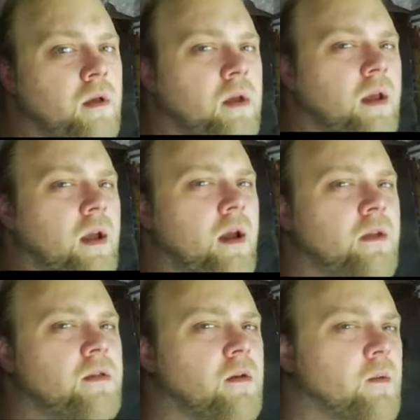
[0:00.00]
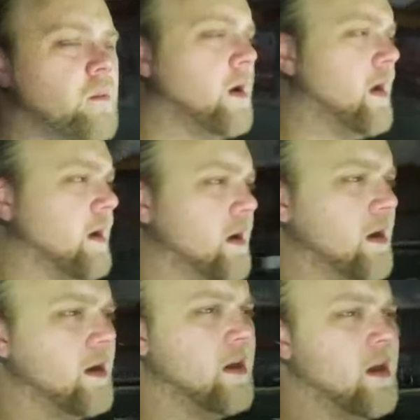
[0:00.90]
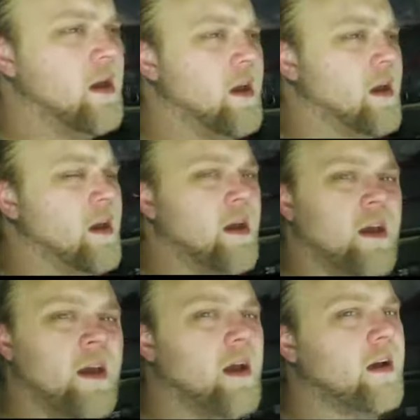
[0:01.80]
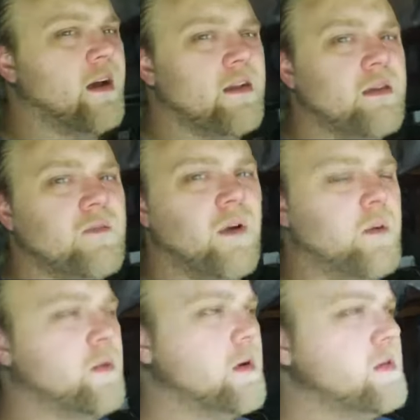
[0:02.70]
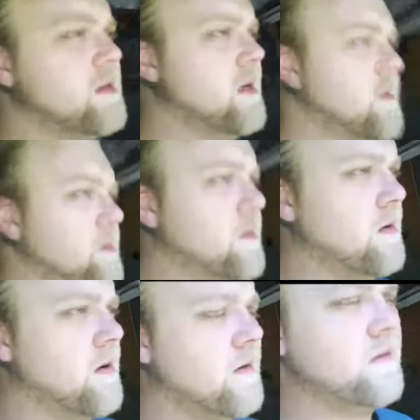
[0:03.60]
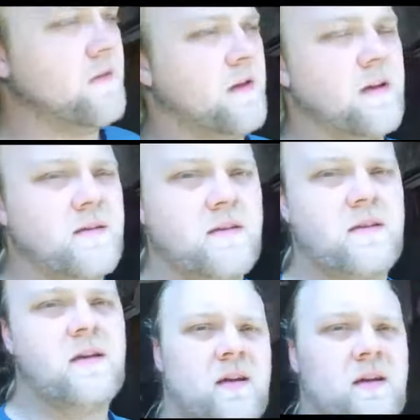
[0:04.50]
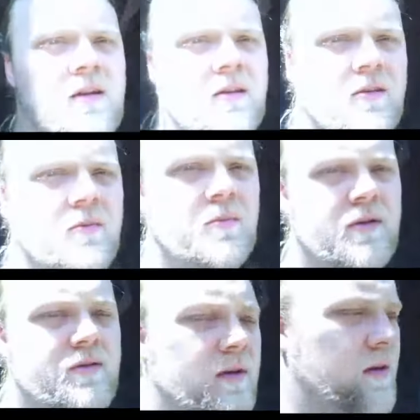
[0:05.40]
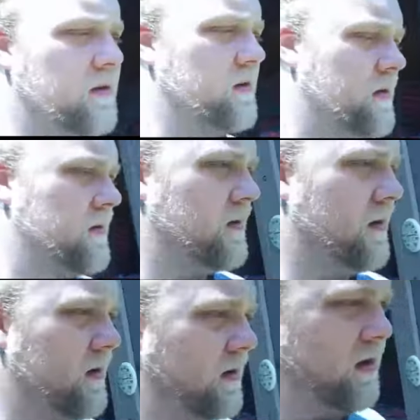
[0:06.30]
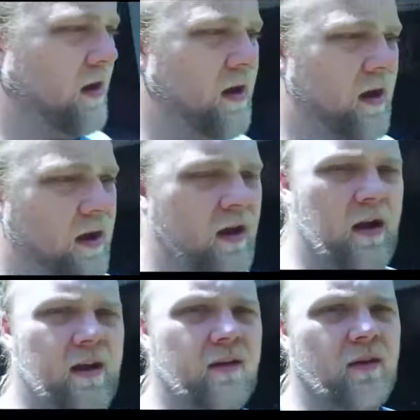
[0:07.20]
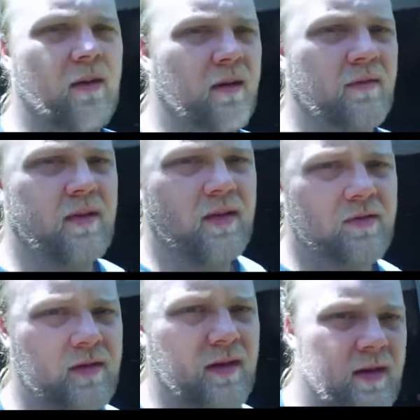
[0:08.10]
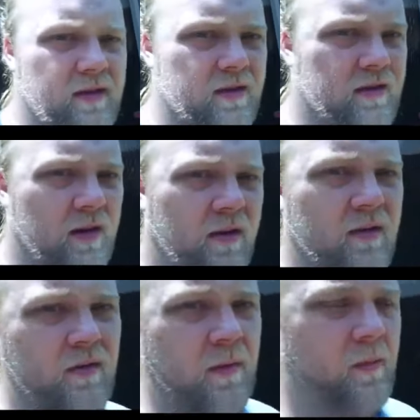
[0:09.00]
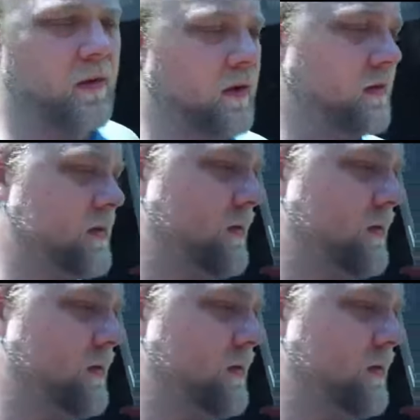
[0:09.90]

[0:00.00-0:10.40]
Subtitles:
okay guys, so I'm back. I got this vibration dampener off of the engine. A little bit trickier than I thought. I don't know, not tricky, I couldn't remember how this